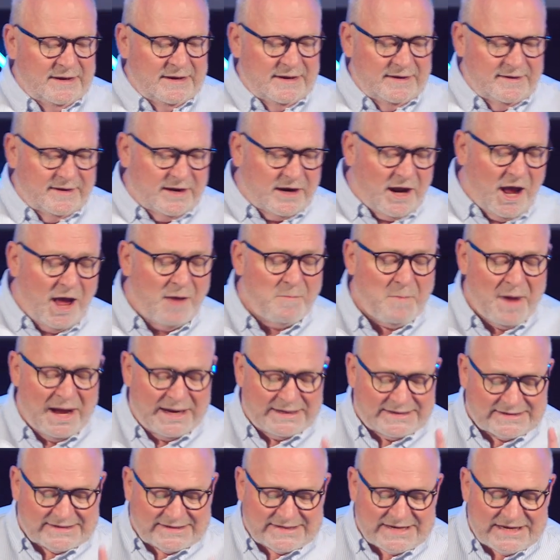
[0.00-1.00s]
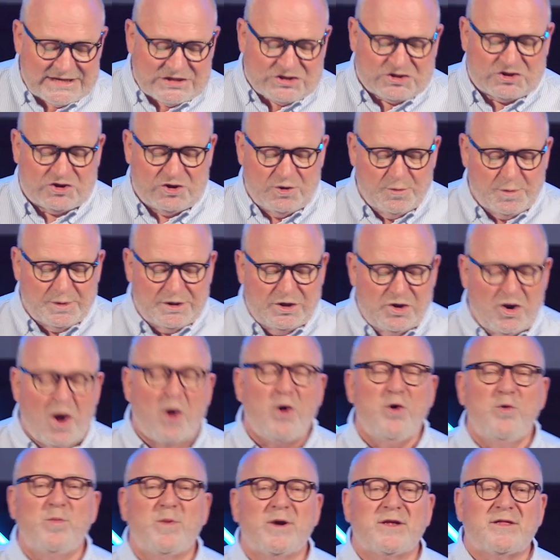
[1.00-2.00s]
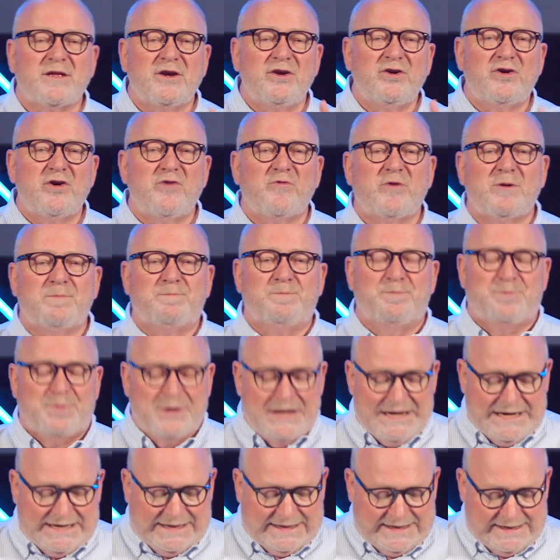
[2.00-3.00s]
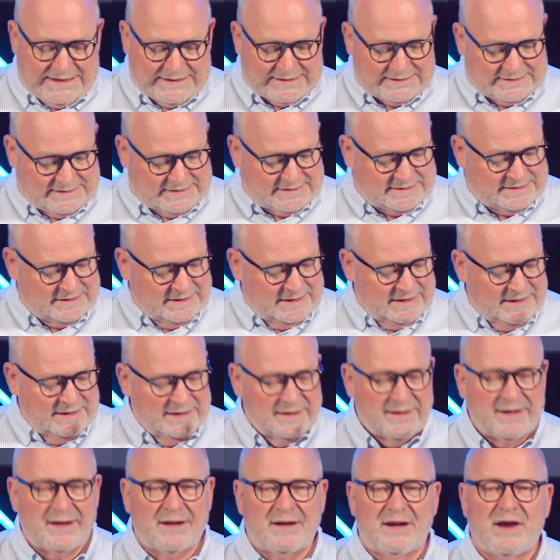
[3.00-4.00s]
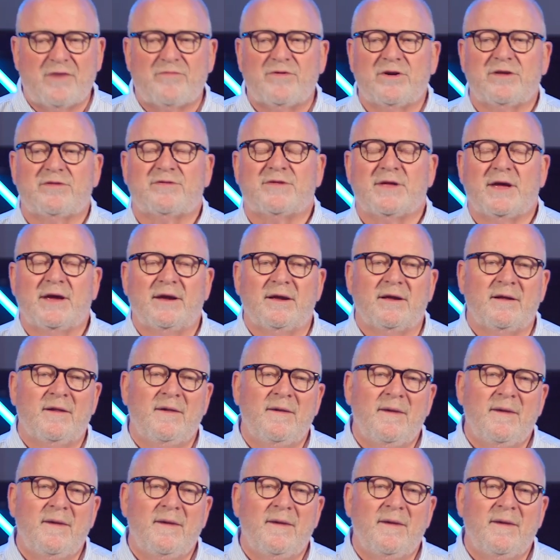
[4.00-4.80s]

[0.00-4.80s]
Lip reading: that I might test you and know whether you're obedient in everything.